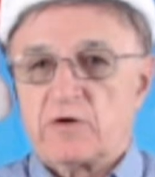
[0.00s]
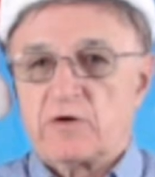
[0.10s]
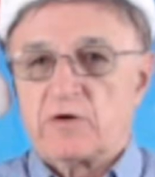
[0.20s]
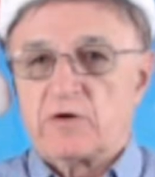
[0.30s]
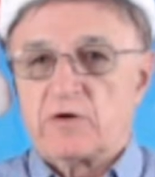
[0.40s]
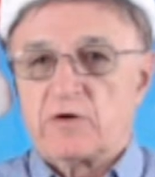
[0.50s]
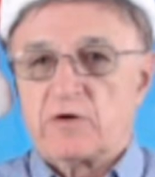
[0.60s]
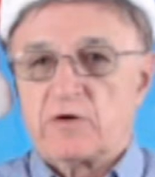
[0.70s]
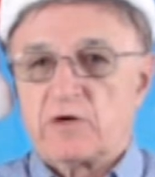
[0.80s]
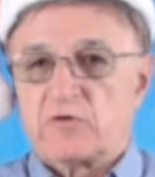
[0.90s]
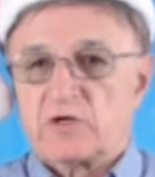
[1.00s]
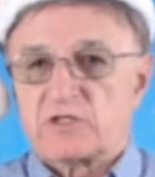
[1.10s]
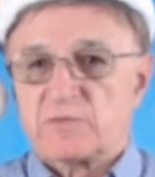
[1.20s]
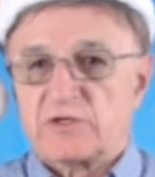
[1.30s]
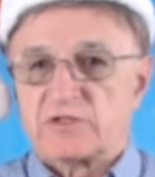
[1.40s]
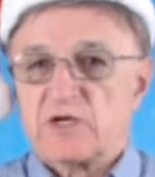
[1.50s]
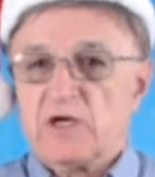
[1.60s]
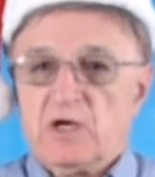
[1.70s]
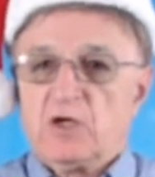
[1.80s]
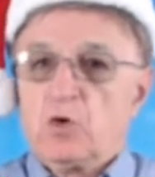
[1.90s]
Well, it is Merry Christmas.
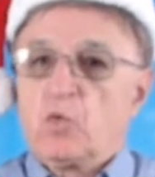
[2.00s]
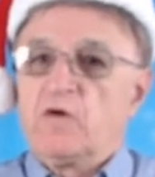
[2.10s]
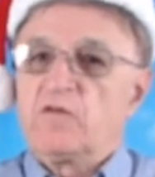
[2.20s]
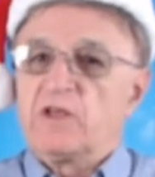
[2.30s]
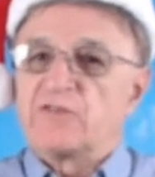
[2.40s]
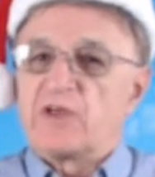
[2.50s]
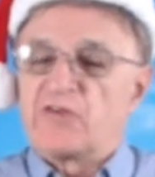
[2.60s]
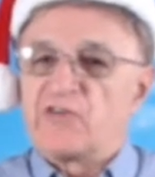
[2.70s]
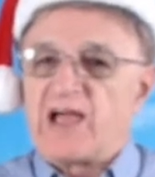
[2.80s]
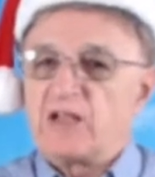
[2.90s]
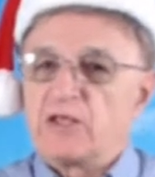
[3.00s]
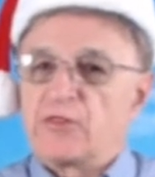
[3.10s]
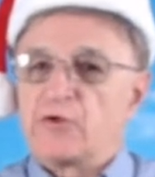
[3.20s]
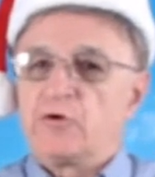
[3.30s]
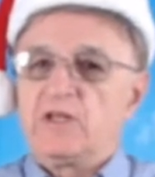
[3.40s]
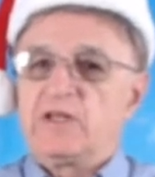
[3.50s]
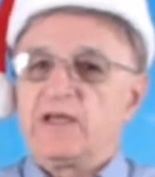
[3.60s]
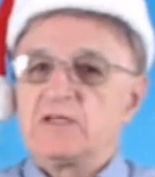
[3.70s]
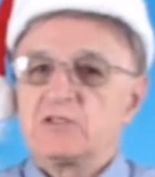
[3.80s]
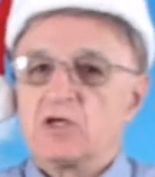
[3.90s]
It's exactly 30
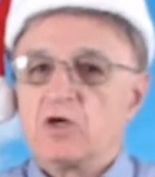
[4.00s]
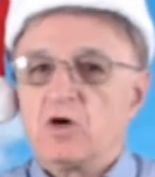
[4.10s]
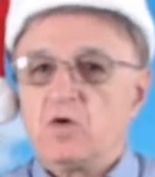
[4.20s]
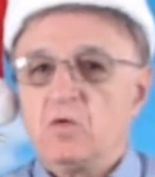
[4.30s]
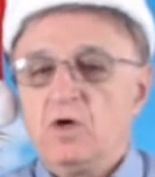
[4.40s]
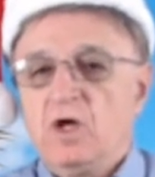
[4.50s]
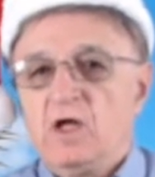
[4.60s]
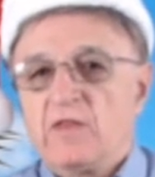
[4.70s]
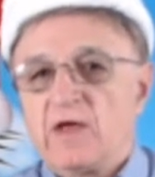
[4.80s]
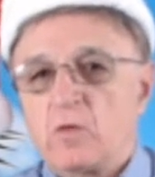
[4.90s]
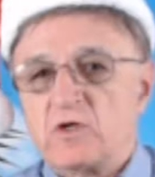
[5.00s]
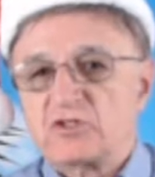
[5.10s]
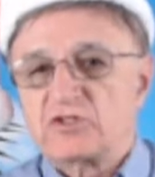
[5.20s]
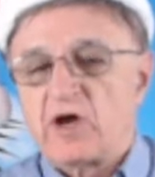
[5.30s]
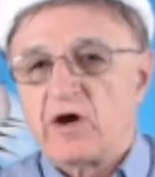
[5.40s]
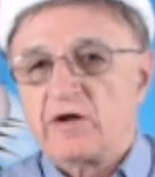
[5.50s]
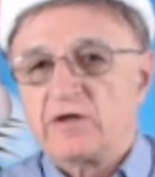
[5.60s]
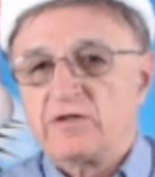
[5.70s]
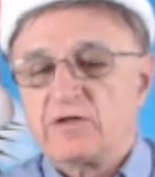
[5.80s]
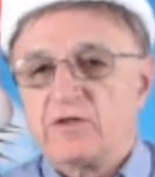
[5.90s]
days ago that we
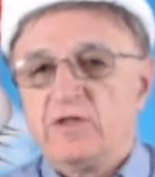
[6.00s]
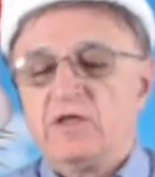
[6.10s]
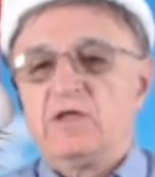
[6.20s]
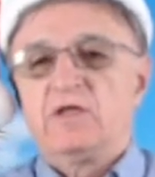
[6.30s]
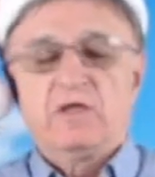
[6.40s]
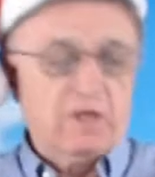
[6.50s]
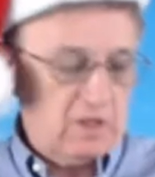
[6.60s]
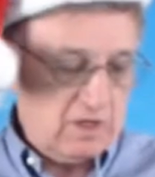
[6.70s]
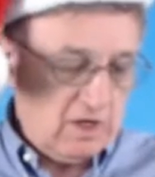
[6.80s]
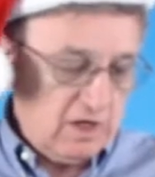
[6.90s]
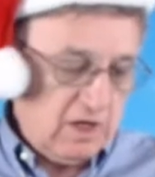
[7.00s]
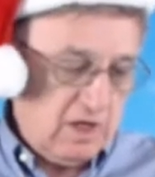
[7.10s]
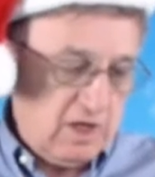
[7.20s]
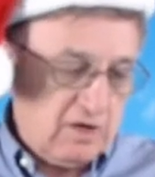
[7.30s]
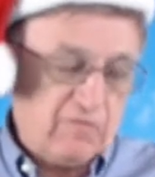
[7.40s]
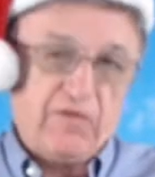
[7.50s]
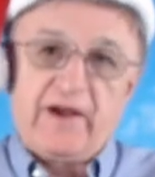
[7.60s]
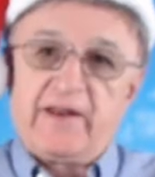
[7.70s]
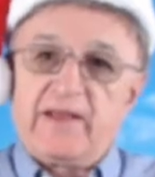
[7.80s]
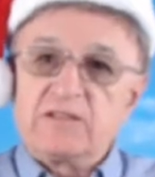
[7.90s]
started the
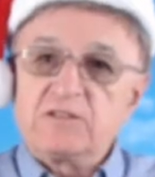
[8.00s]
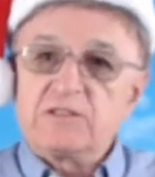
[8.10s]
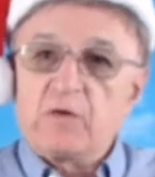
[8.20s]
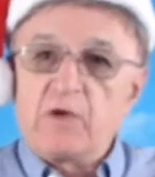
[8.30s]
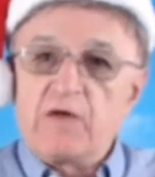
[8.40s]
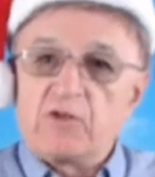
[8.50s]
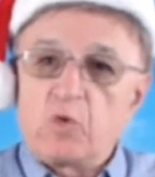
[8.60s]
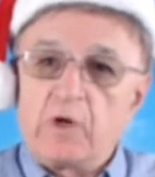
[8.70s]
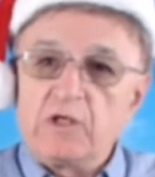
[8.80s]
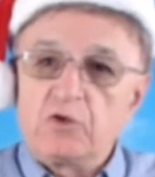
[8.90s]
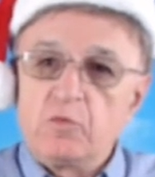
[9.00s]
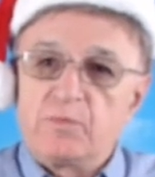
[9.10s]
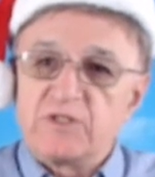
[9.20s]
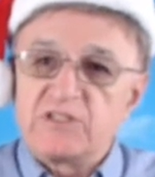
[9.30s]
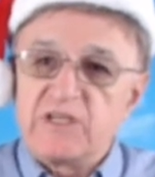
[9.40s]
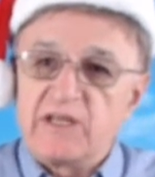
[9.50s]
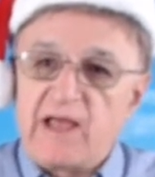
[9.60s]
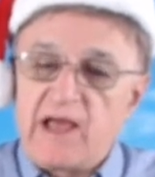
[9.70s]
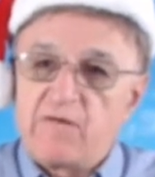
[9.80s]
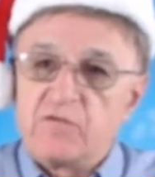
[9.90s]
finance, and we have a 22%
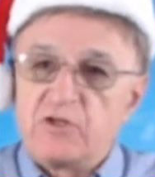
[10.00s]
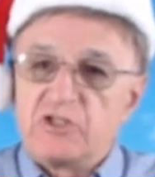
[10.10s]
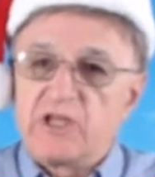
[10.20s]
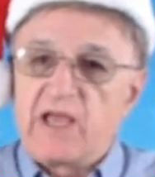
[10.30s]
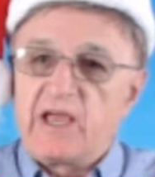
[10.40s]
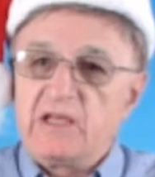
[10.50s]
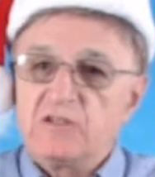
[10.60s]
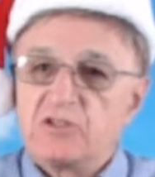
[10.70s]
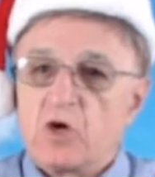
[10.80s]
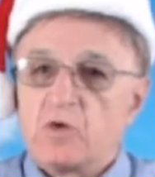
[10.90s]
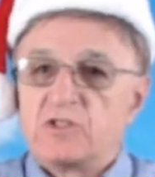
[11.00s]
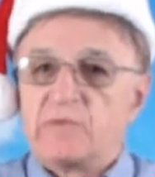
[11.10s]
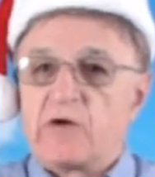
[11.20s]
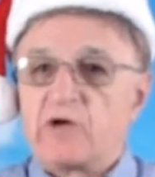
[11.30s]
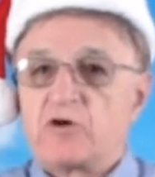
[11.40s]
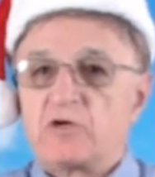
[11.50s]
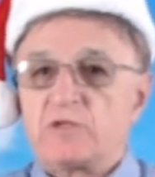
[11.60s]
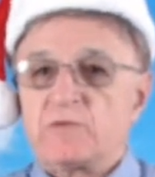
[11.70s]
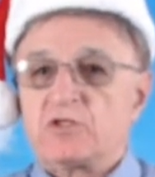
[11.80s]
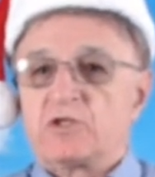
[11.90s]
average gain. So it's Merry
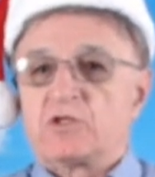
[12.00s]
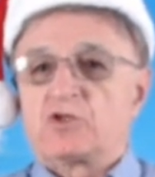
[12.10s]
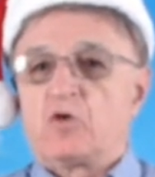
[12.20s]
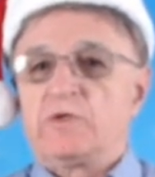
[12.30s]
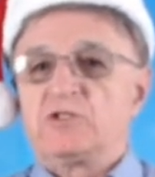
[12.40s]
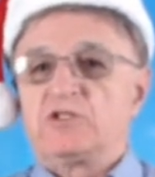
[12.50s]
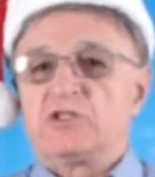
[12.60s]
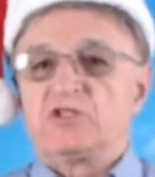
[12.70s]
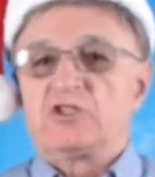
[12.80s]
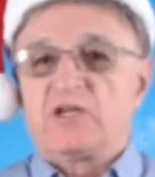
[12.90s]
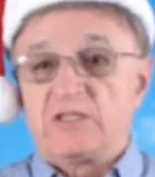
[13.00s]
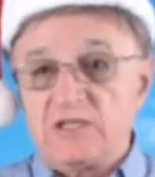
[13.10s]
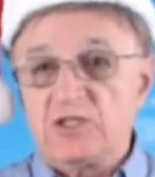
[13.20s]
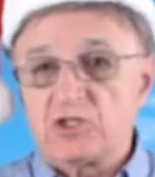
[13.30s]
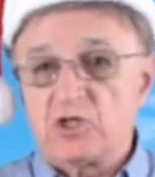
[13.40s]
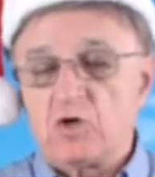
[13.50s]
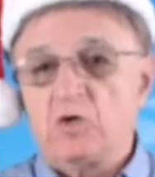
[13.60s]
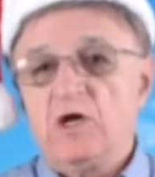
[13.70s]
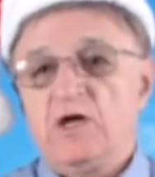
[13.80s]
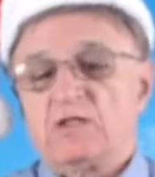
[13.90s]
Christmas on the Toby G and JD show.